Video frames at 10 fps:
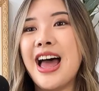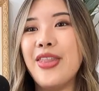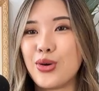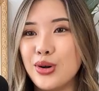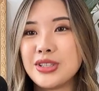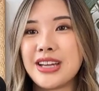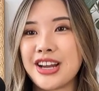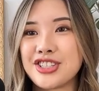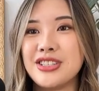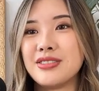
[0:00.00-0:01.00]
And the call to
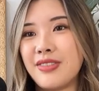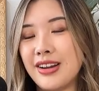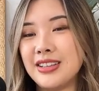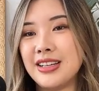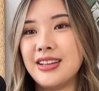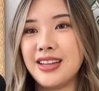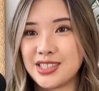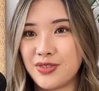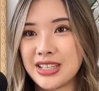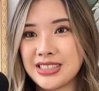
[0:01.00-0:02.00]
action is very clear.
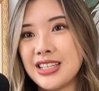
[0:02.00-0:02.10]
Let's fix